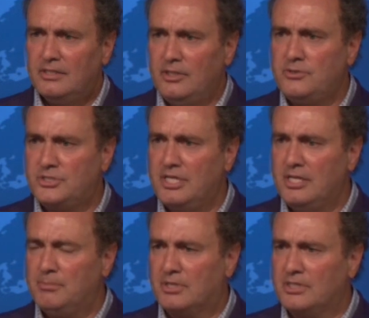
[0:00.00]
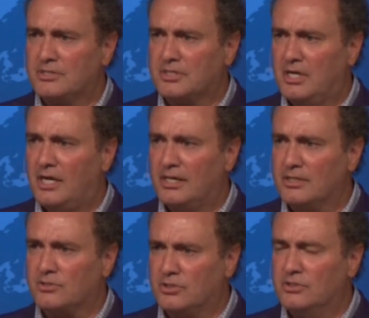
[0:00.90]
You sing because God
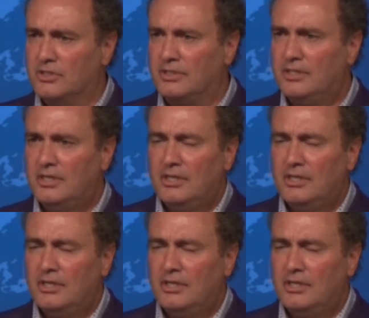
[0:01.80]
is good.